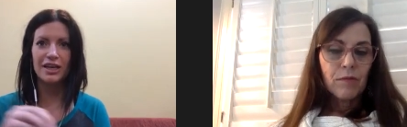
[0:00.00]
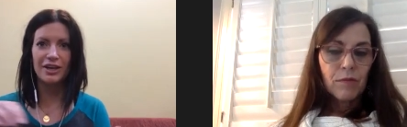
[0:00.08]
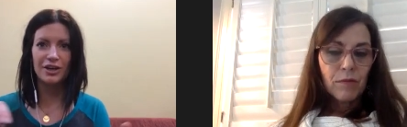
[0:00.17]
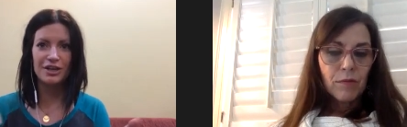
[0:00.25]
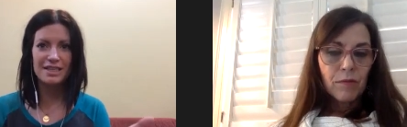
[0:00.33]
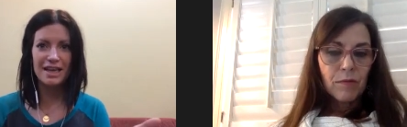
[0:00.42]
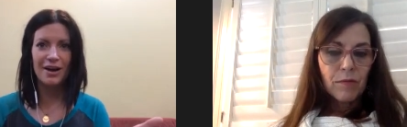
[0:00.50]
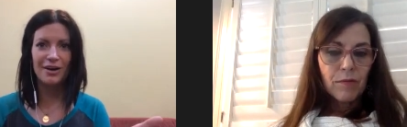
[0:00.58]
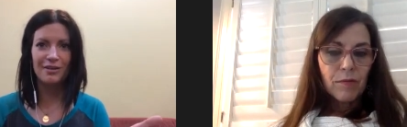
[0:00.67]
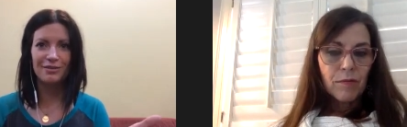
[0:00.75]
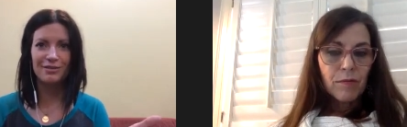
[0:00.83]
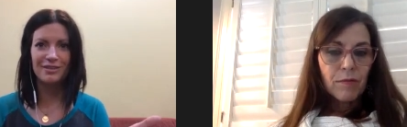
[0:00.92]
Speaker 1: in
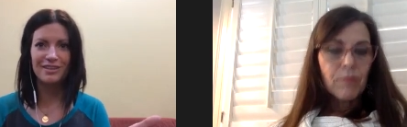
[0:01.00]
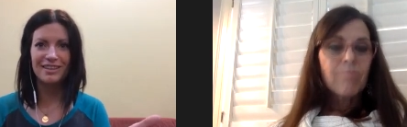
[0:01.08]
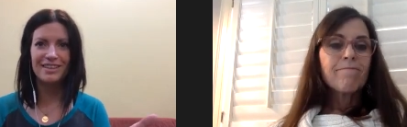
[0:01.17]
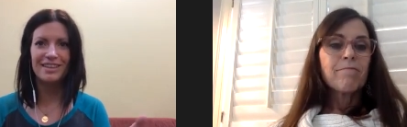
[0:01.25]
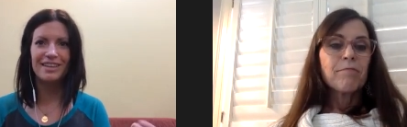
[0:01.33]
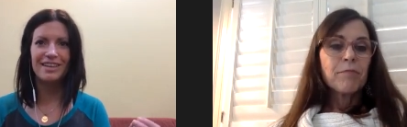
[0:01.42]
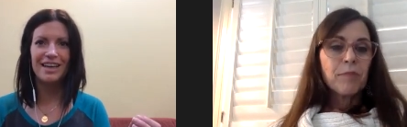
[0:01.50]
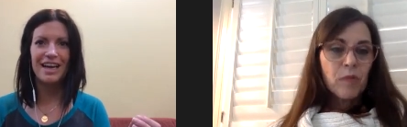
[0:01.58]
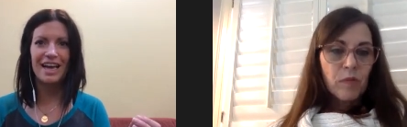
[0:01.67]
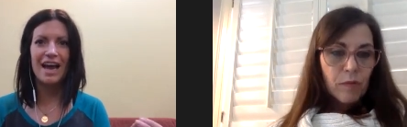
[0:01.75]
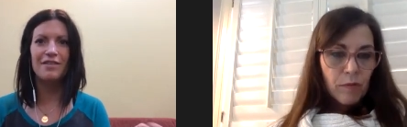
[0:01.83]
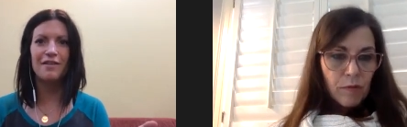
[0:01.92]
yourself
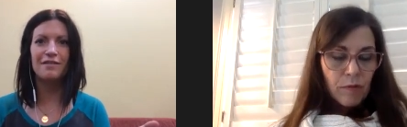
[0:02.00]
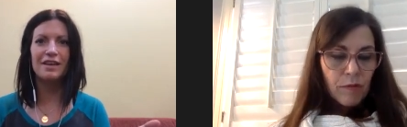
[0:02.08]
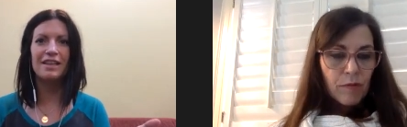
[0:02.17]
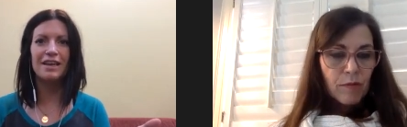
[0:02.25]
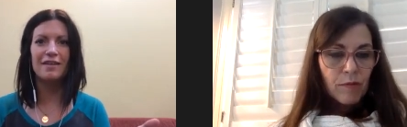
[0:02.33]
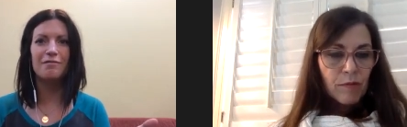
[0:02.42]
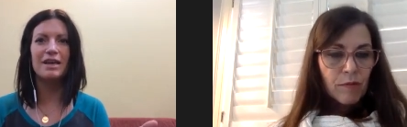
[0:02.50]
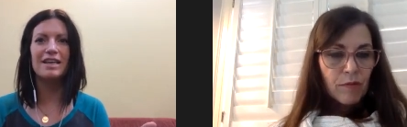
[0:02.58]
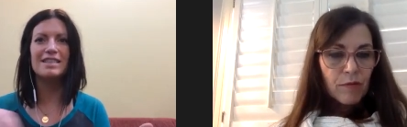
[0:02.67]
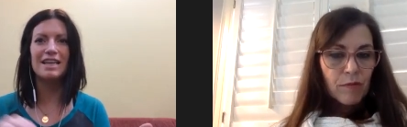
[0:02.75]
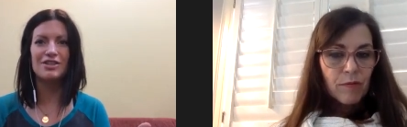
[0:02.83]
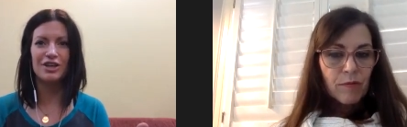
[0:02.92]
and have that feeling of being
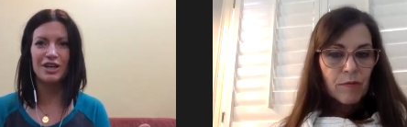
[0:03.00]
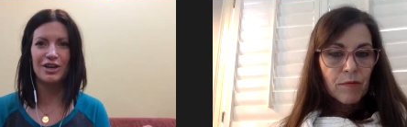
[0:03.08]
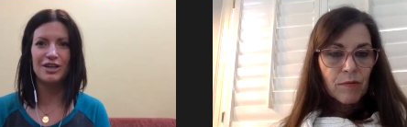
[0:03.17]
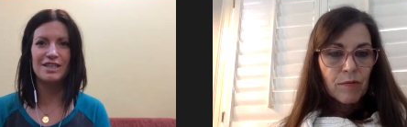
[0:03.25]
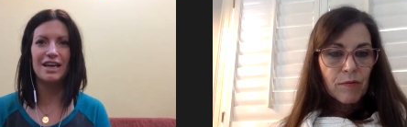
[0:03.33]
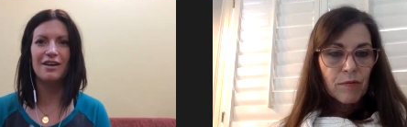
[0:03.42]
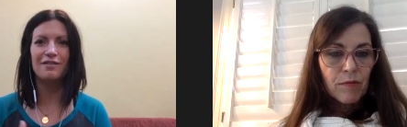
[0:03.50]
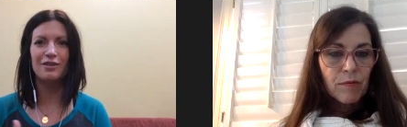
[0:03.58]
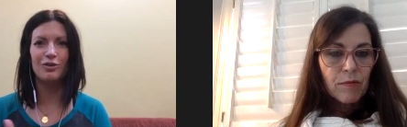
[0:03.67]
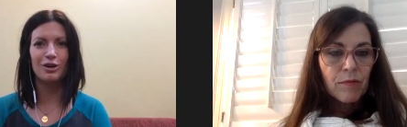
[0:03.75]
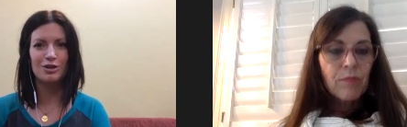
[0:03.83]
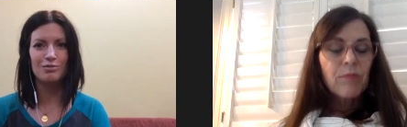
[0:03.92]
centered in yourself in
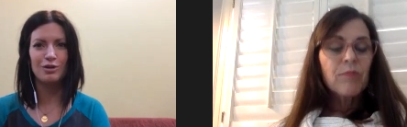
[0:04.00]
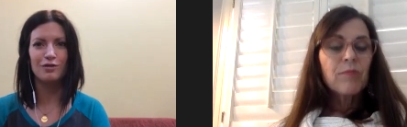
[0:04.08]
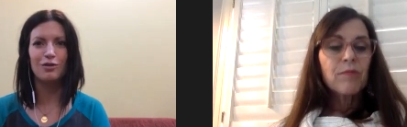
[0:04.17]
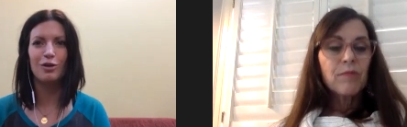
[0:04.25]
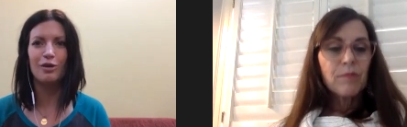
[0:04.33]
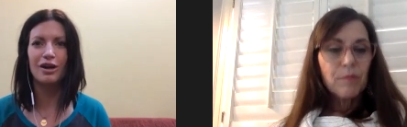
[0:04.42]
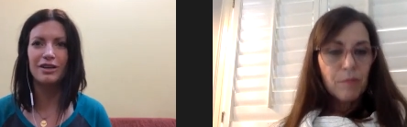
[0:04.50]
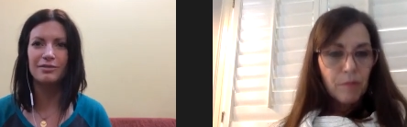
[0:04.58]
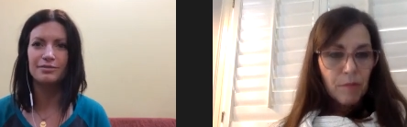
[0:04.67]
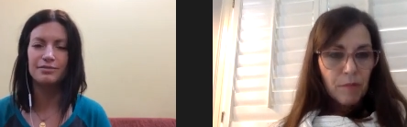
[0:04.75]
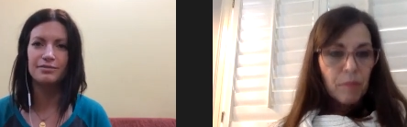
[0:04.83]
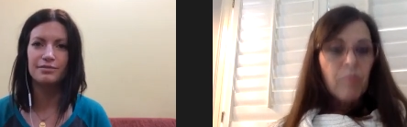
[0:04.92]
order to move forward.
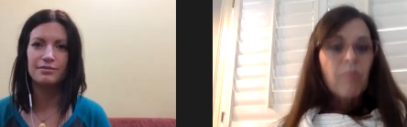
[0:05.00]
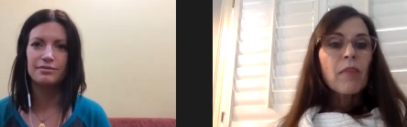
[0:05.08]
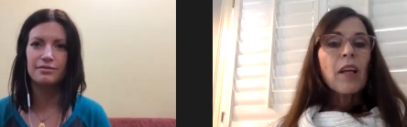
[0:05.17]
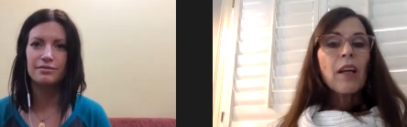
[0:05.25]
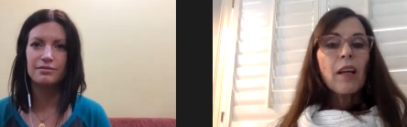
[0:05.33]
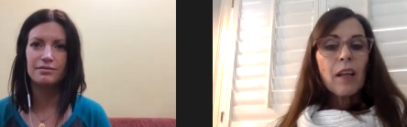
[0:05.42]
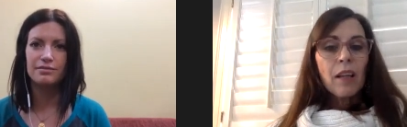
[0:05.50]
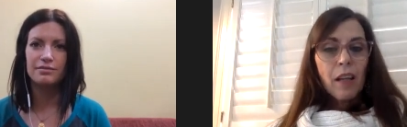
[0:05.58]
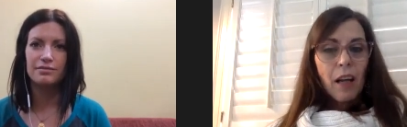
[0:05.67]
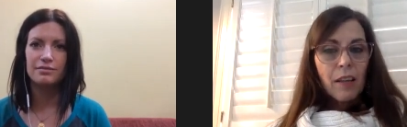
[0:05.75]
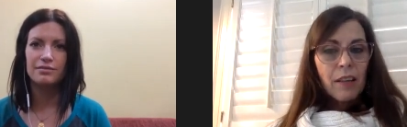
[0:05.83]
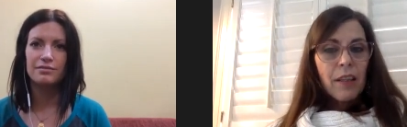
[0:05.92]

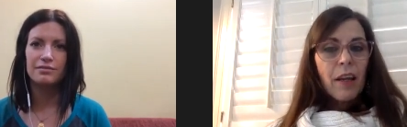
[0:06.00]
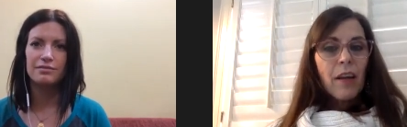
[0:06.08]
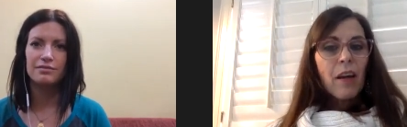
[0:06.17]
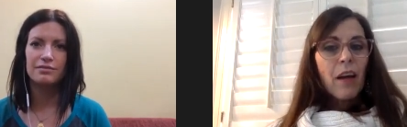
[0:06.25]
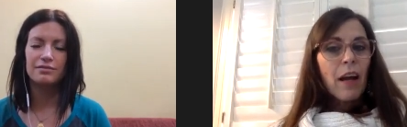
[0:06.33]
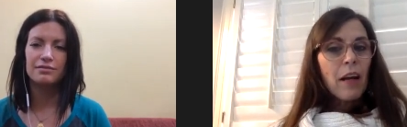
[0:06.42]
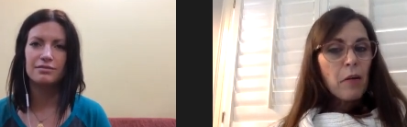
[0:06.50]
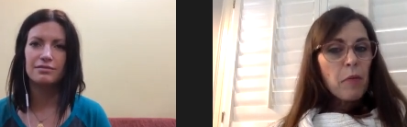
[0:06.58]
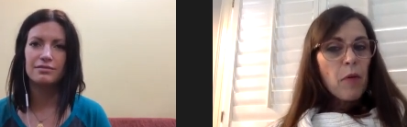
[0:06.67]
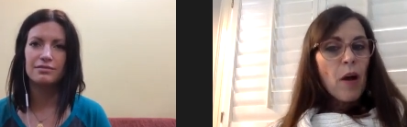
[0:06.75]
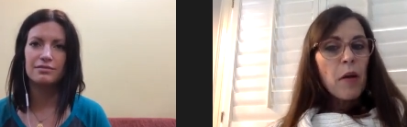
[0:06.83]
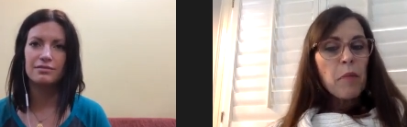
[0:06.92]
Speaker 2: Yeah, I
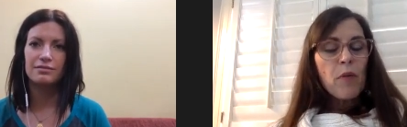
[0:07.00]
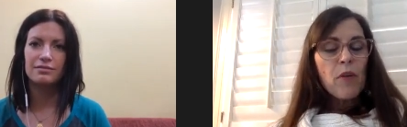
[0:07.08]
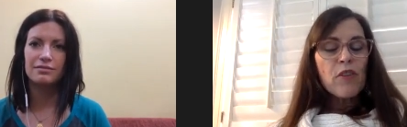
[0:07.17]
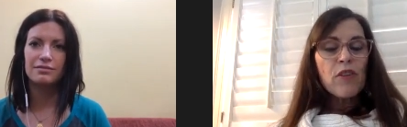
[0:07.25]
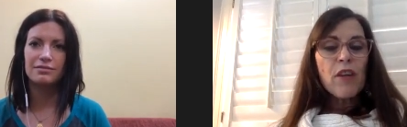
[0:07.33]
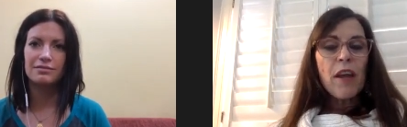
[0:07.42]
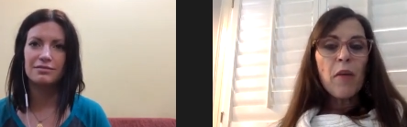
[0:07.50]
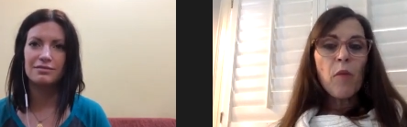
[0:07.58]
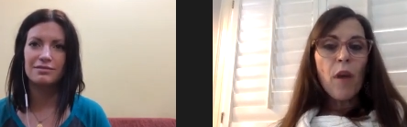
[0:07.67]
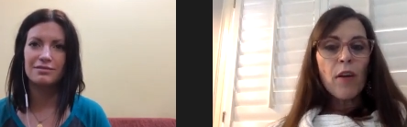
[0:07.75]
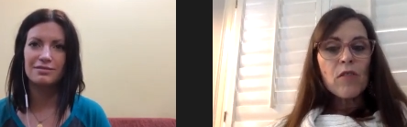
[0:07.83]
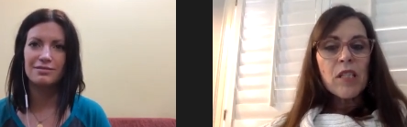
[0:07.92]
I appreciate
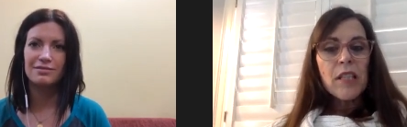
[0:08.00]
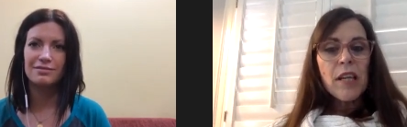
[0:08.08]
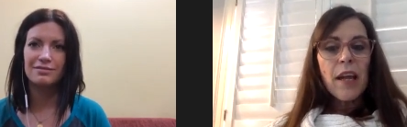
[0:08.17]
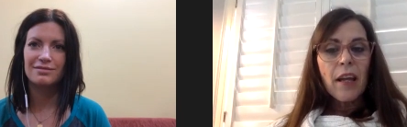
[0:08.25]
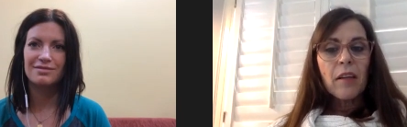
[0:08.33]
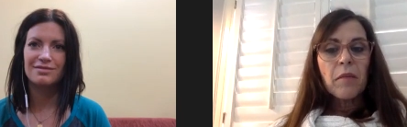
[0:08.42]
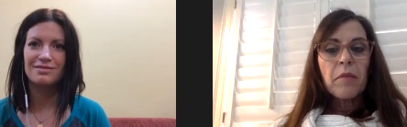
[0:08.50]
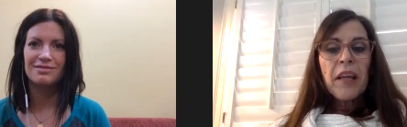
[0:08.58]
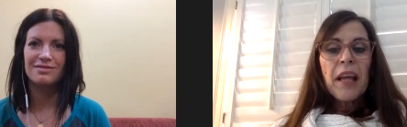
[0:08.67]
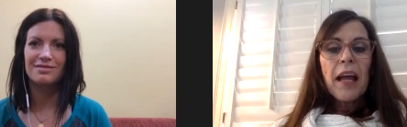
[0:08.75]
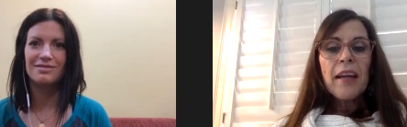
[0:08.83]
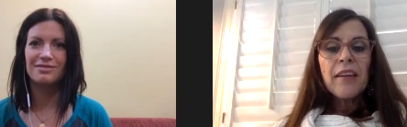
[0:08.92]
what you're saying.
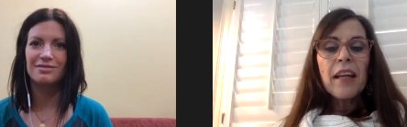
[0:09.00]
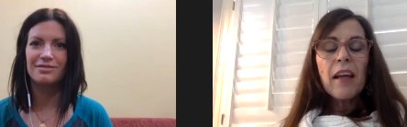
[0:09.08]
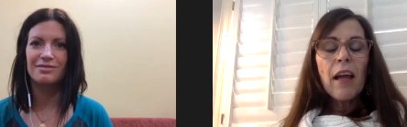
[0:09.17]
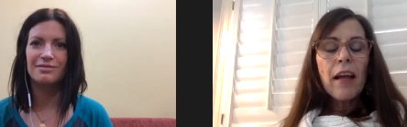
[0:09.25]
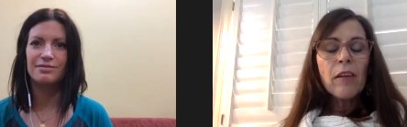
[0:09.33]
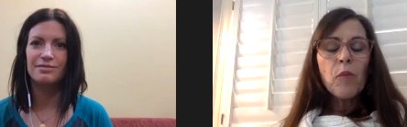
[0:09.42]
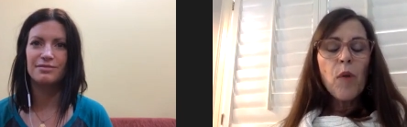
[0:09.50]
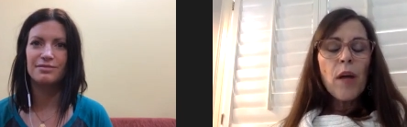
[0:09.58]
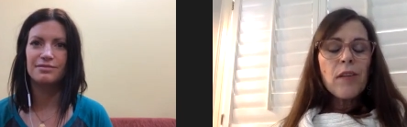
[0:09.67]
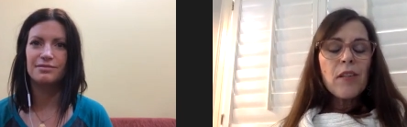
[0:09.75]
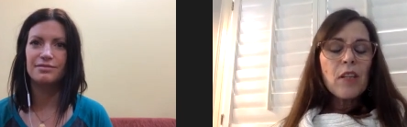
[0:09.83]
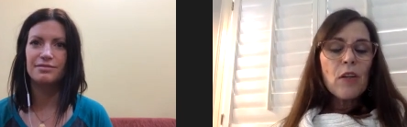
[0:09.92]
And and
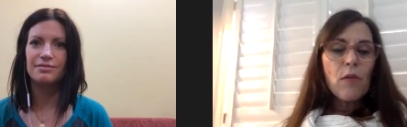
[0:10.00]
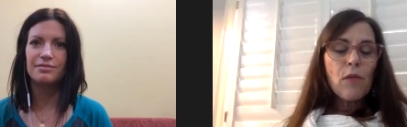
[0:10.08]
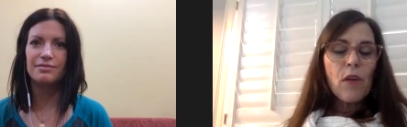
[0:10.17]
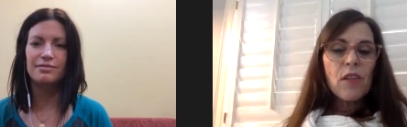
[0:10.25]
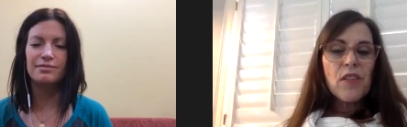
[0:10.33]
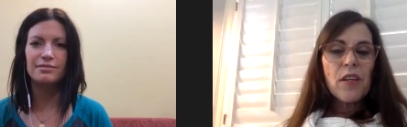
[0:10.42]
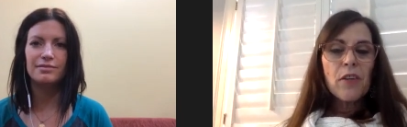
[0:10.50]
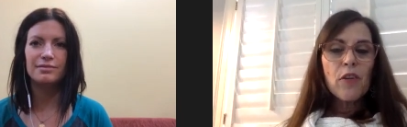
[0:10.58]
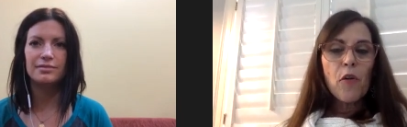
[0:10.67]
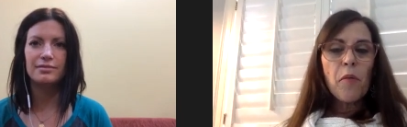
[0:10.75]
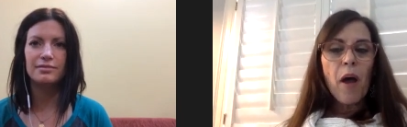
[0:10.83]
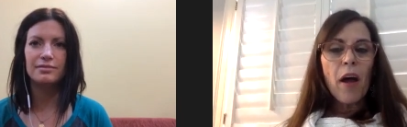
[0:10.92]
what's the difference in
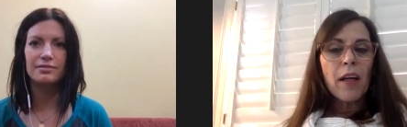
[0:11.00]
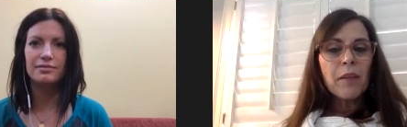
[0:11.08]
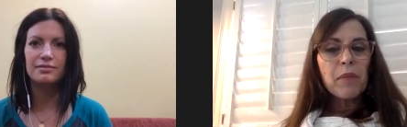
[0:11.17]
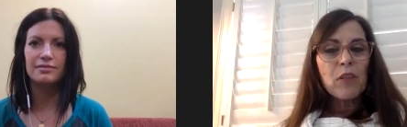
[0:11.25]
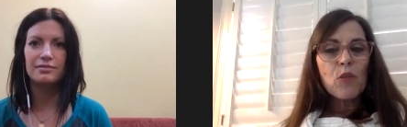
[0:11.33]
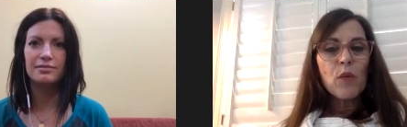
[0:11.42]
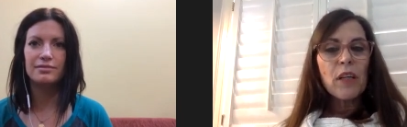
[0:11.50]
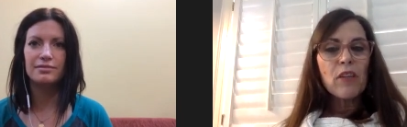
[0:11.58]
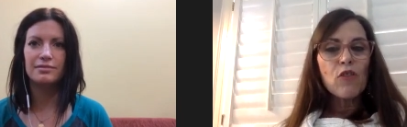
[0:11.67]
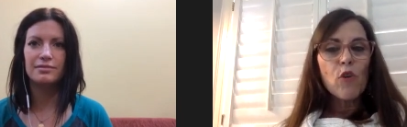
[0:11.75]
your mind between